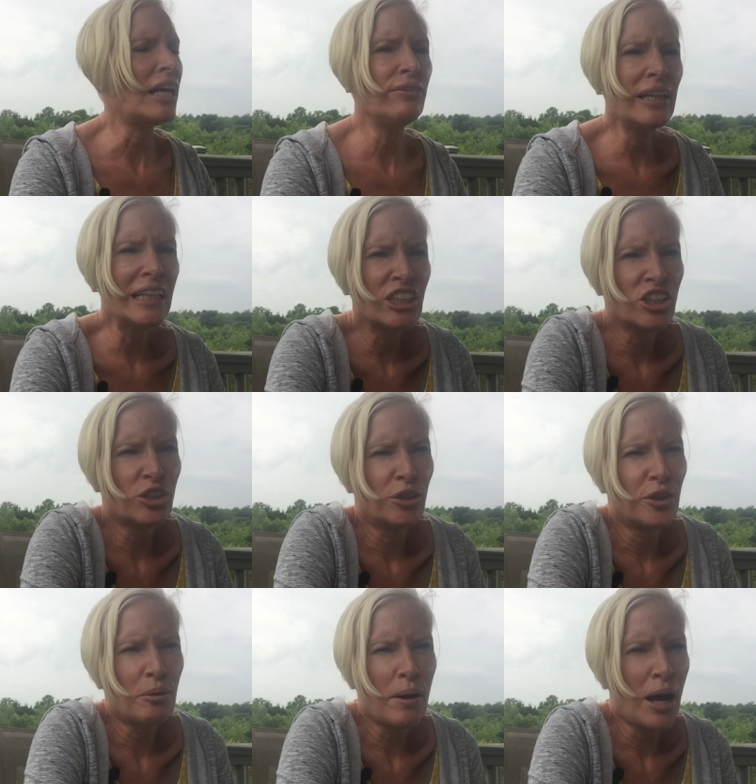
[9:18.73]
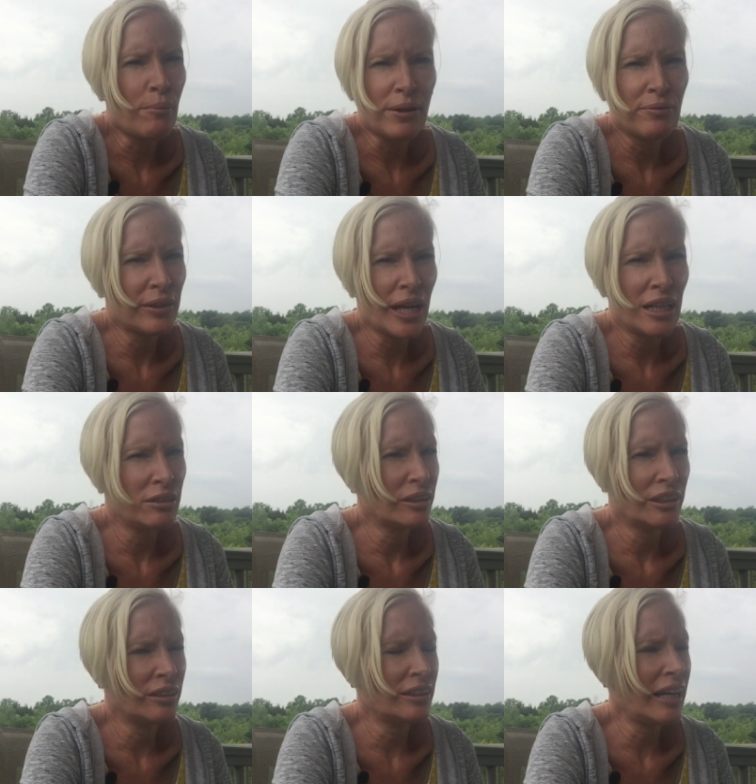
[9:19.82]
I feel like it's just turned her mom. I feel I don't
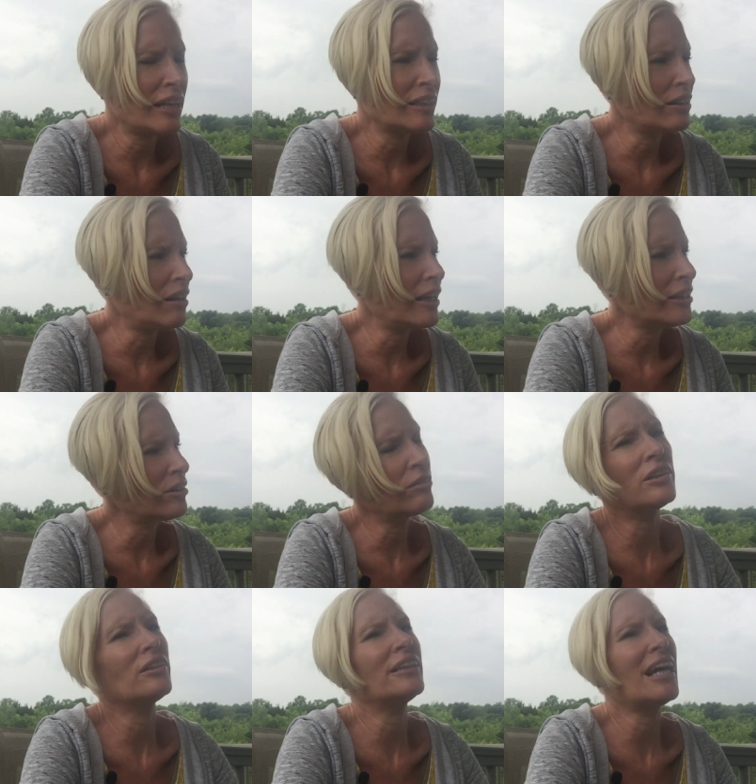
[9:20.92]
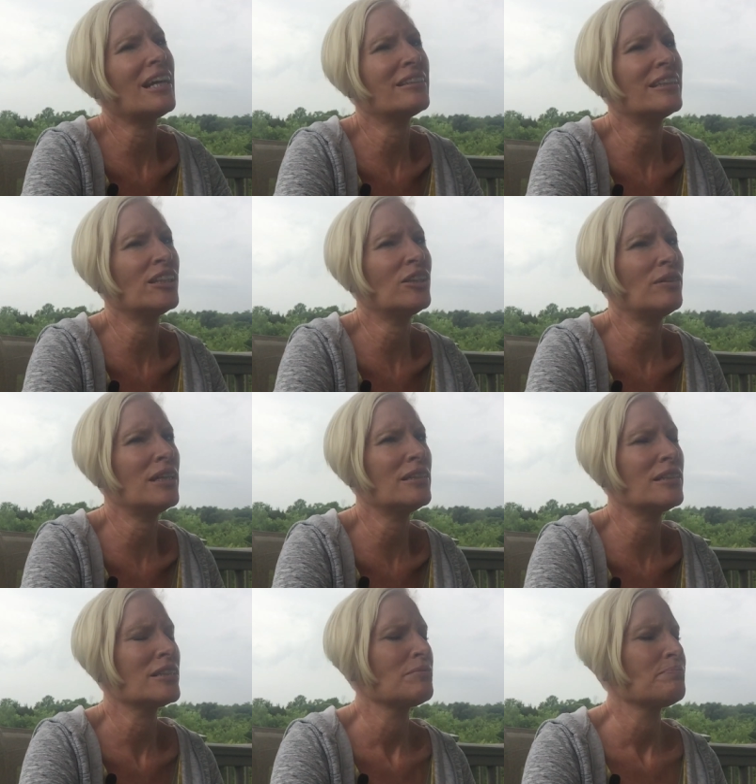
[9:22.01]
see her dad at all. I don't know what her dad's deal
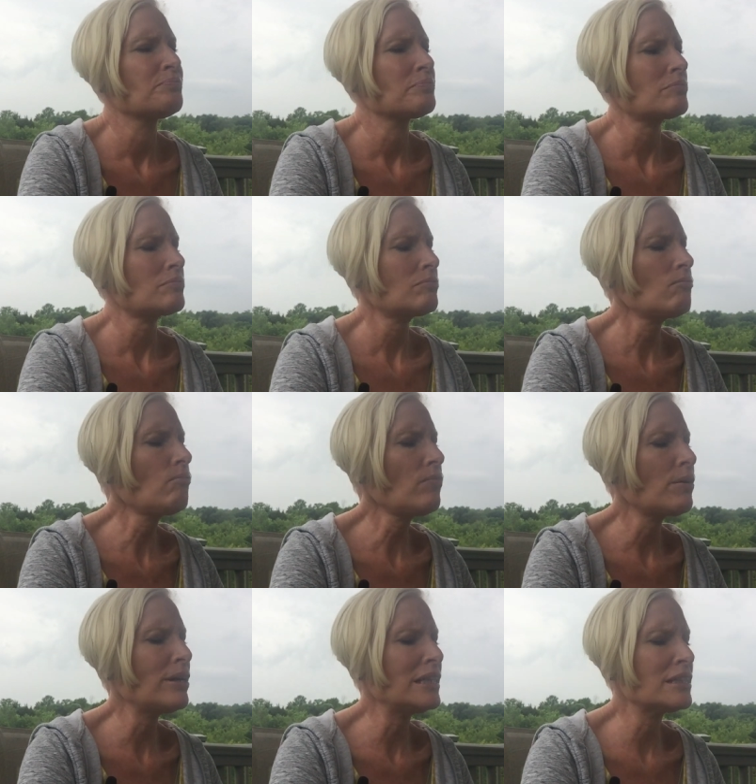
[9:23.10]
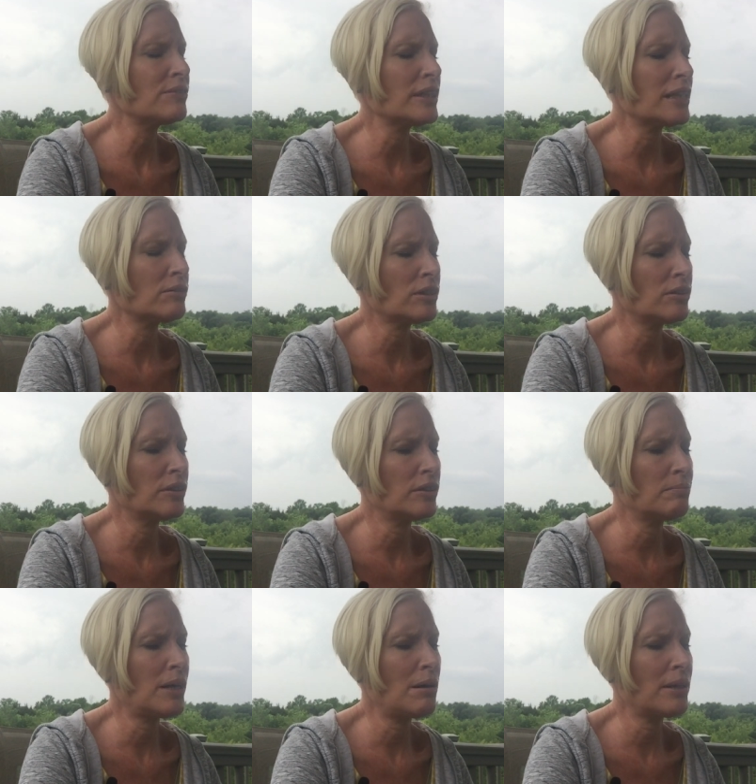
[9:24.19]
was. But I just feel like it was her and her
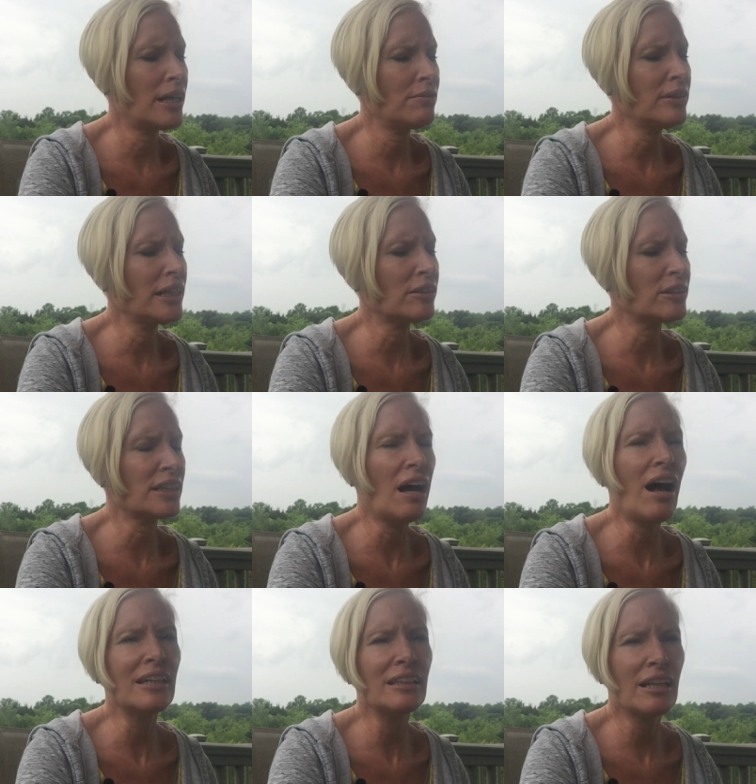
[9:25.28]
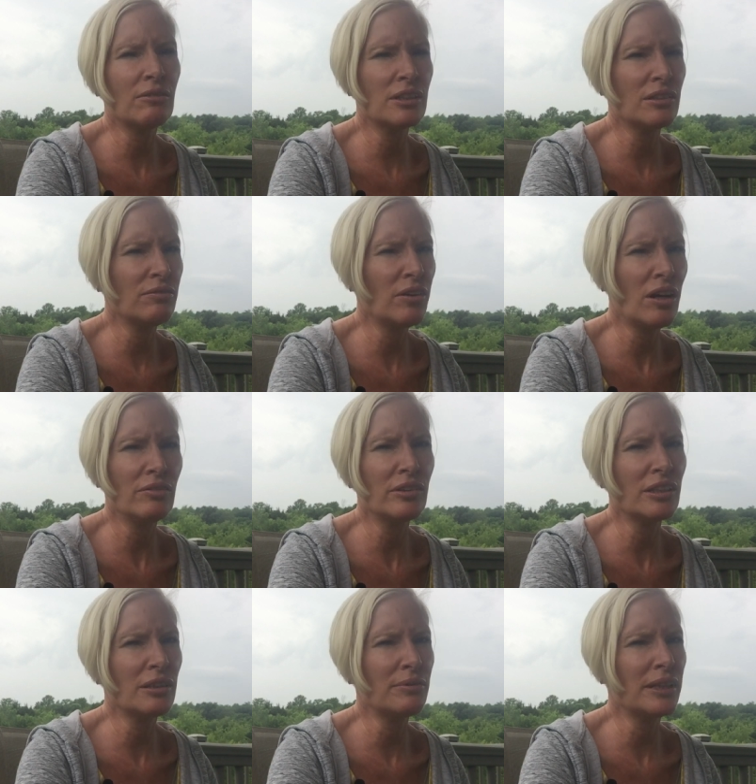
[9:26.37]
mom. And then I feel like there's an aunt that was involved or
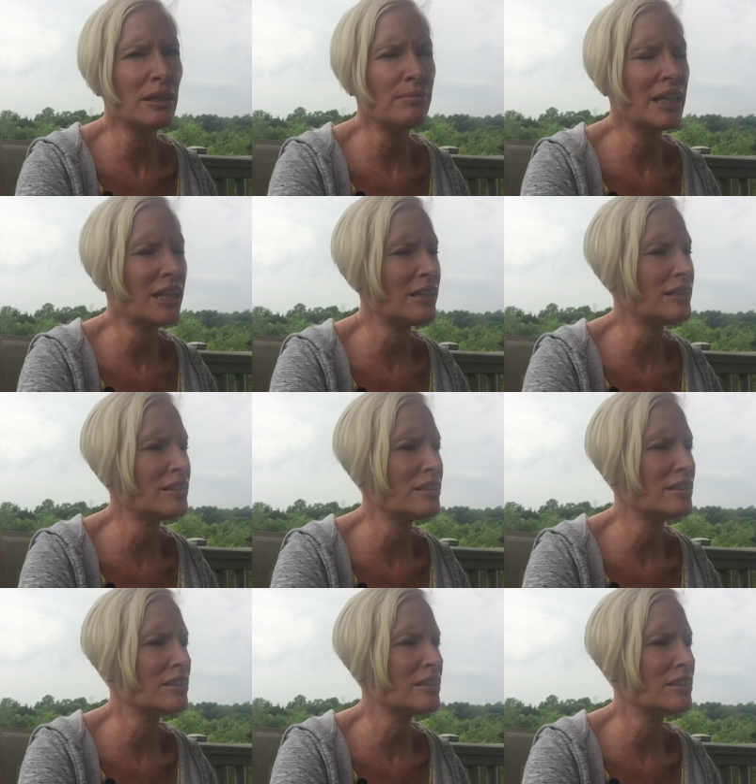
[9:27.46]
something because